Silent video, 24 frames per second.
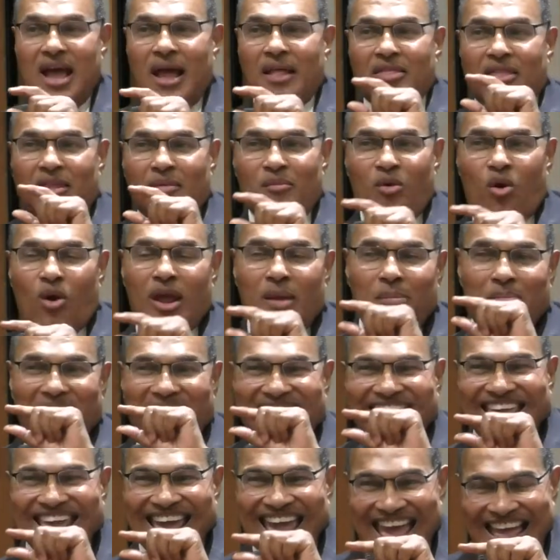the more he
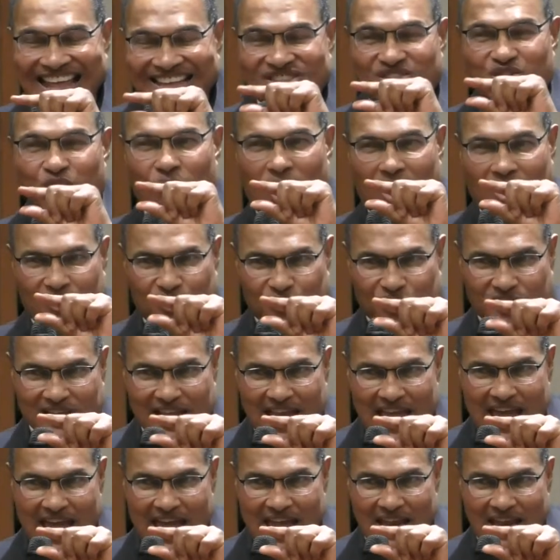began to understand.